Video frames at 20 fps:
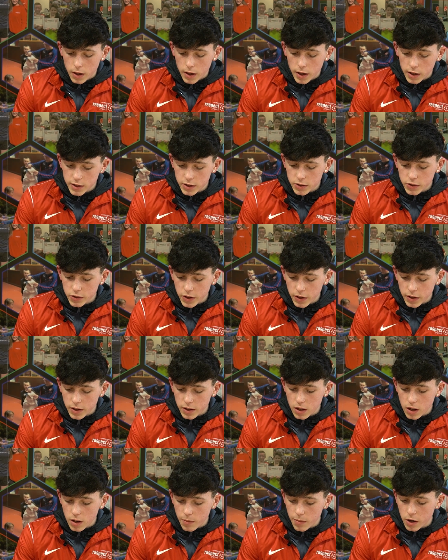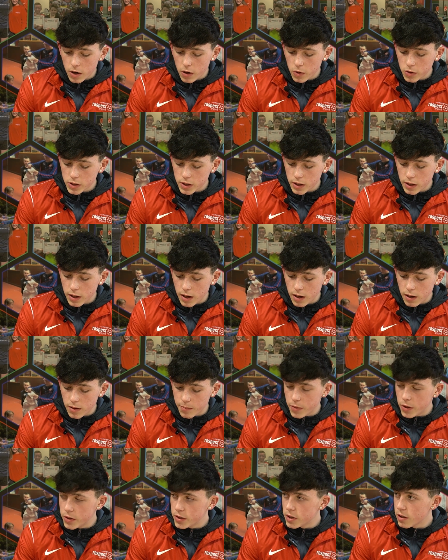Is it true the club are hosting a
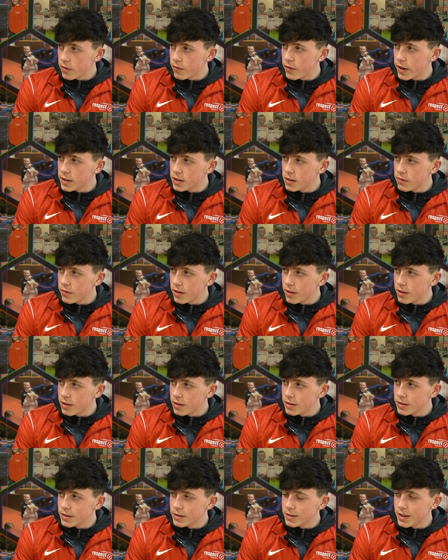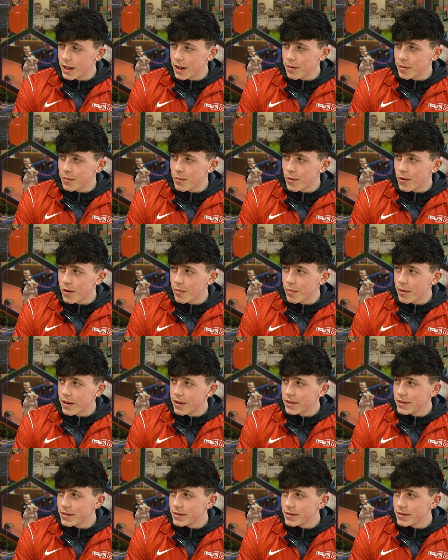music festival? Words out.